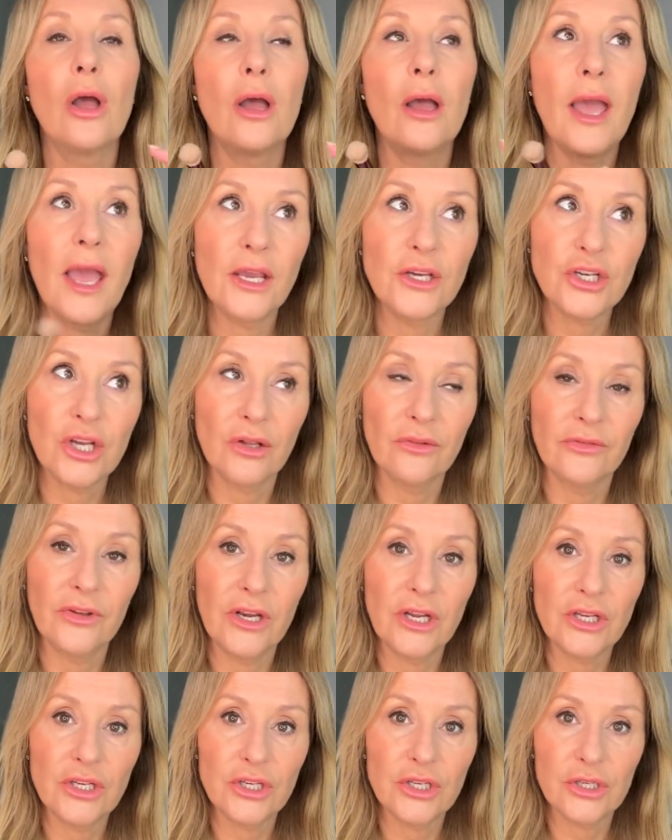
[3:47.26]
eggshell
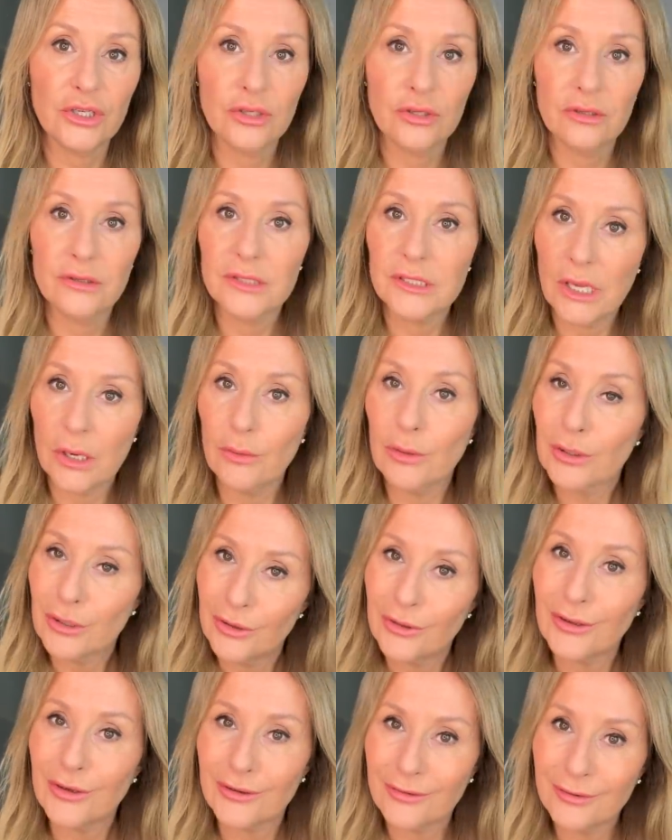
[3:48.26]
finish. So look
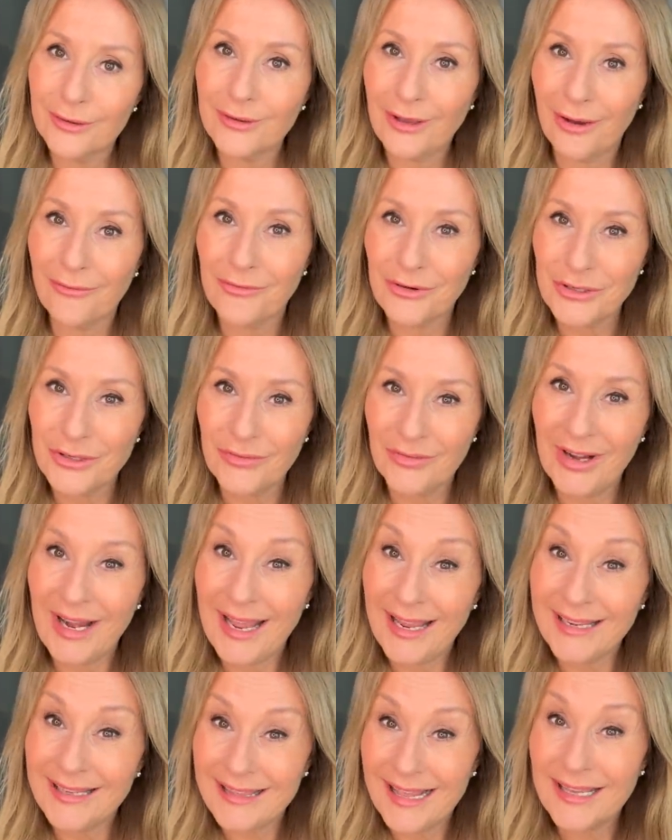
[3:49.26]
at the coverage of an
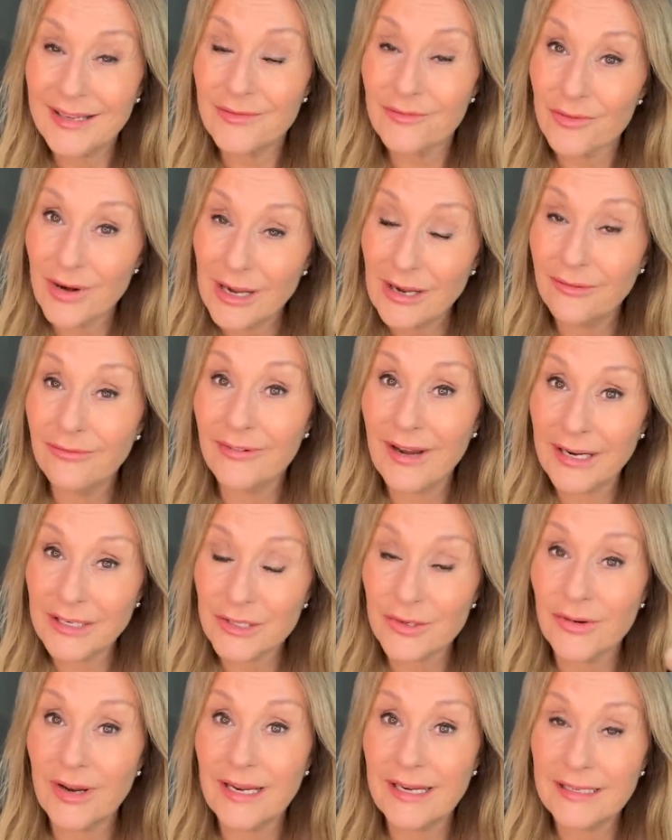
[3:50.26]
egg, that really
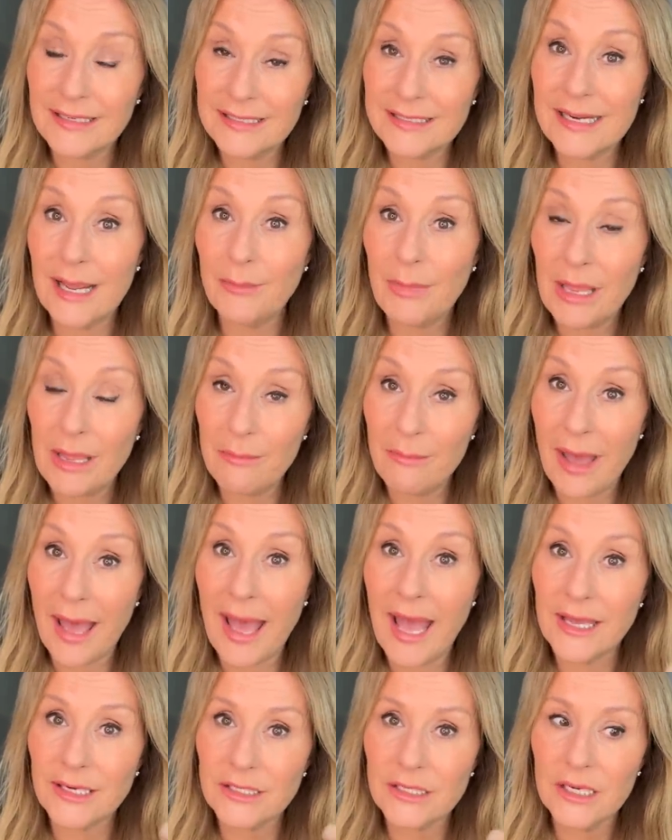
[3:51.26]
flattering demi
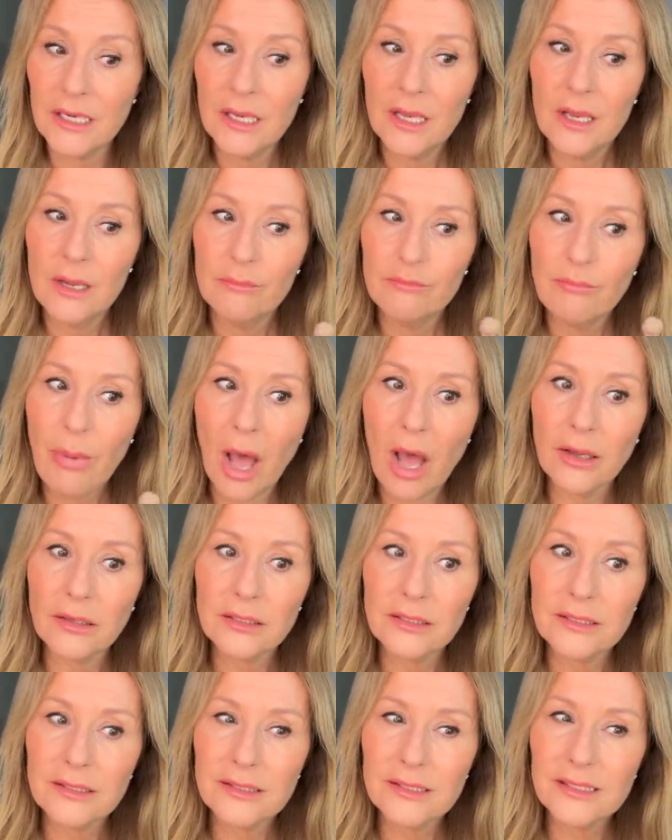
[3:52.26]
matte, but
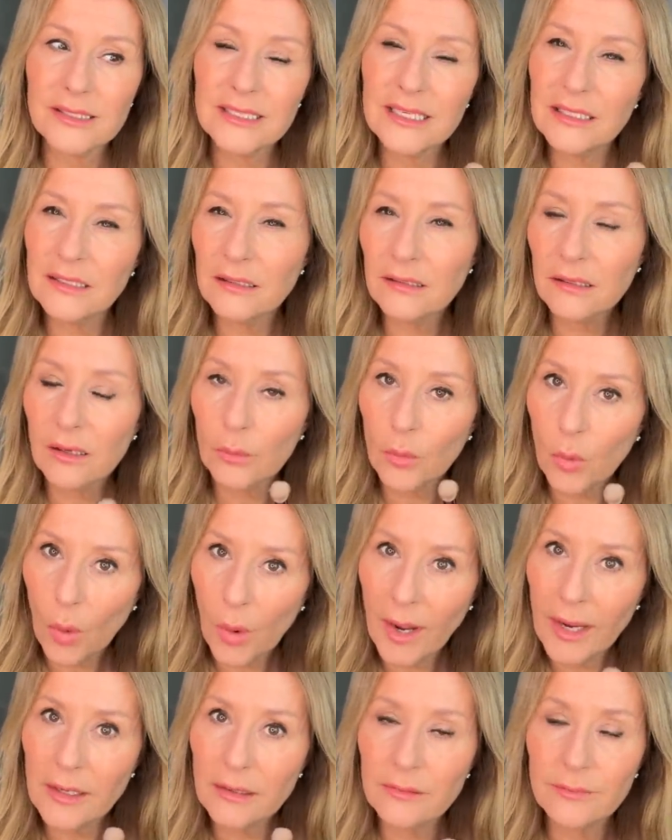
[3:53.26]
still
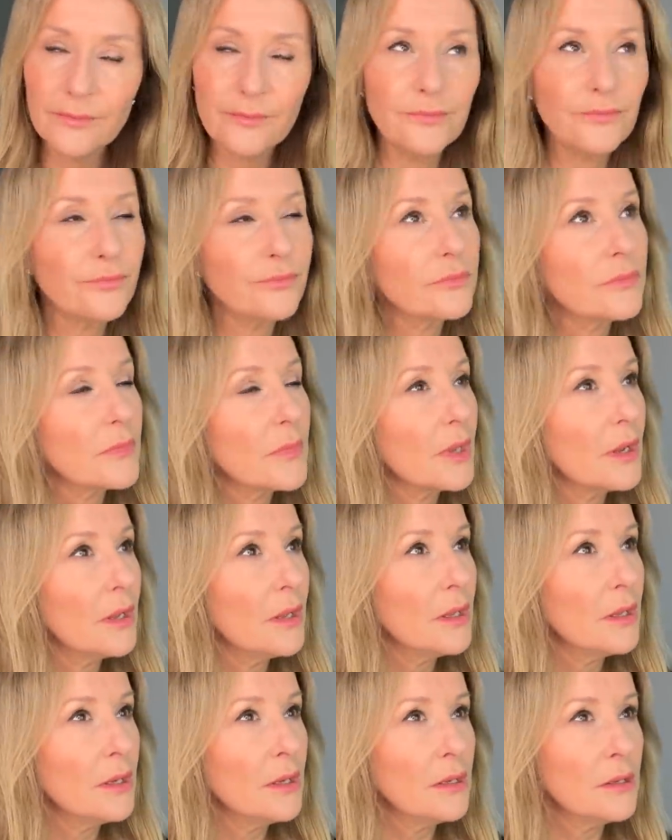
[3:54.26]
quite,
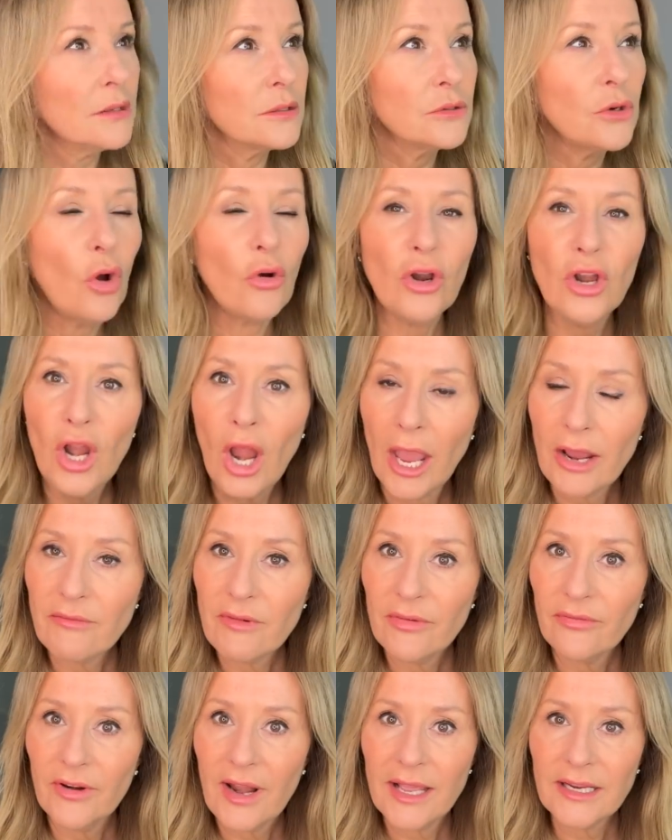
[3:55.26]
not light
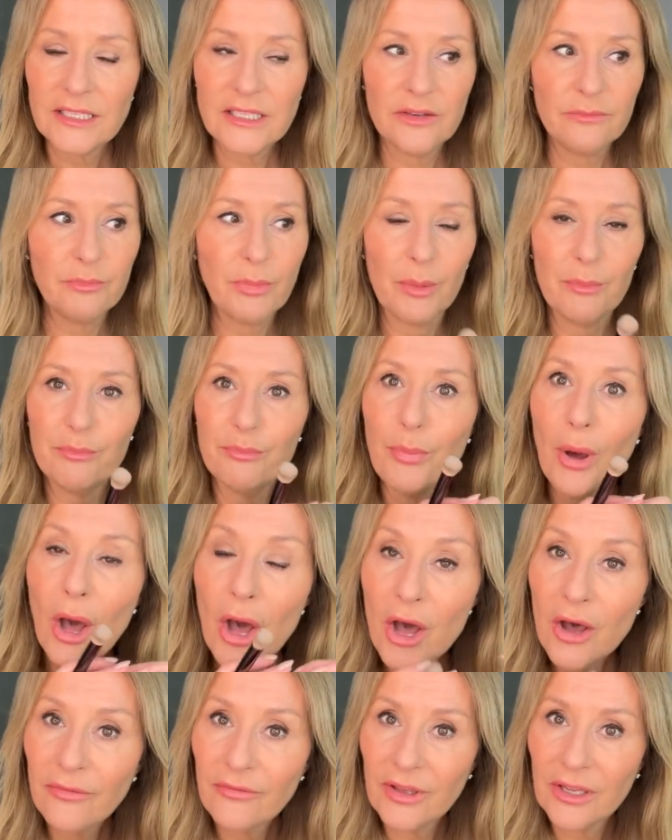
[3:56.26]
reflective, but
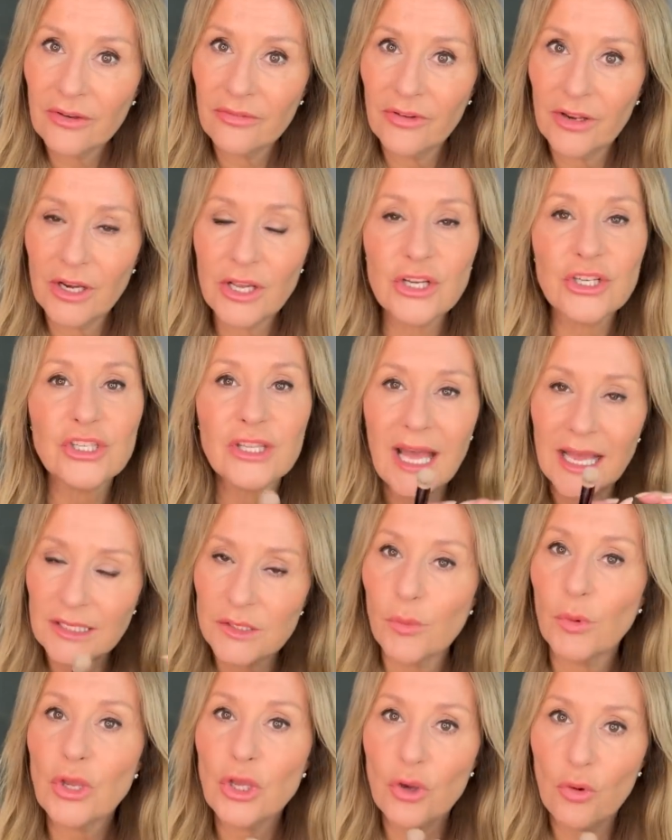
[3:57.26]
perfect finish. That's
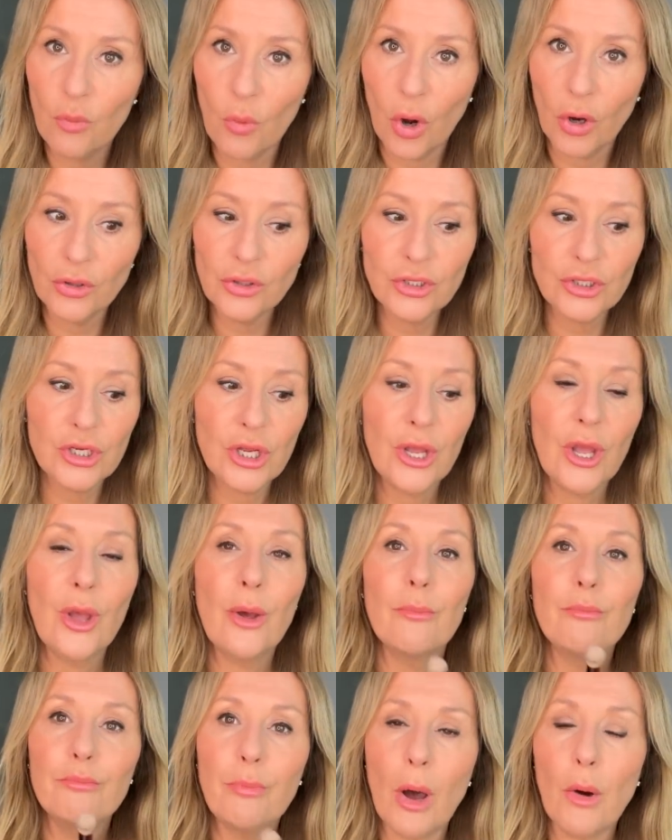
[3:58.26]
what you want,
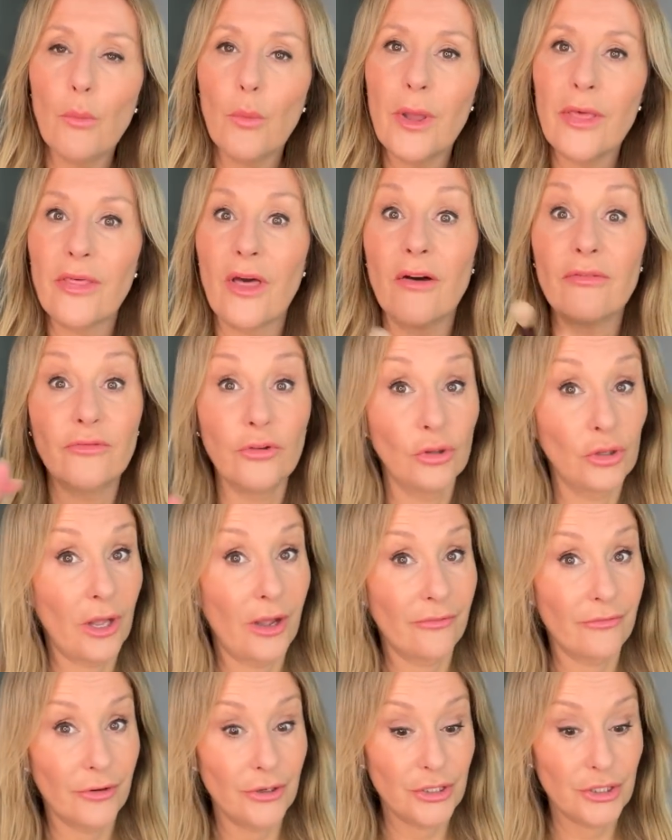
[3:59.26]
but with a full
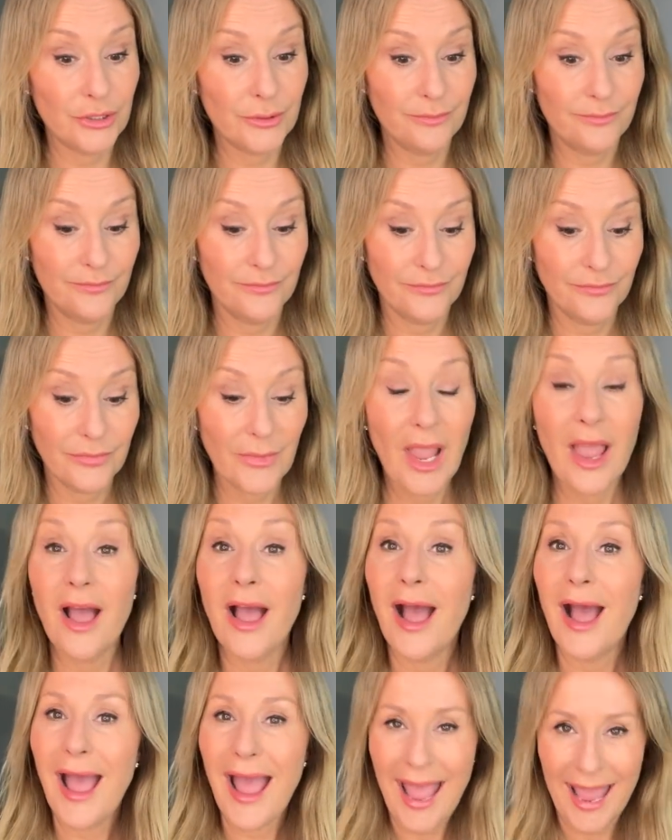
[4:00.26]
coverage.
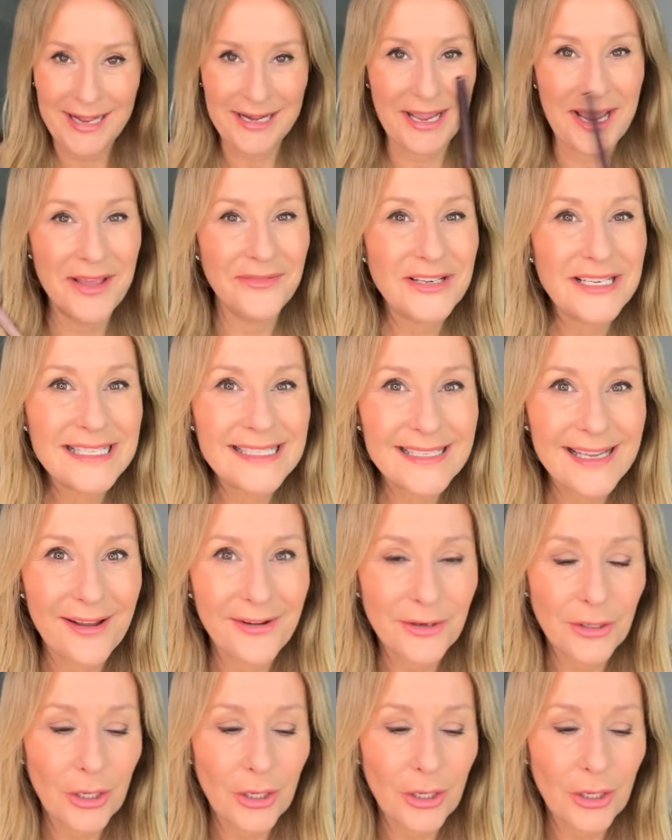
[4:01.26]
And I have a discount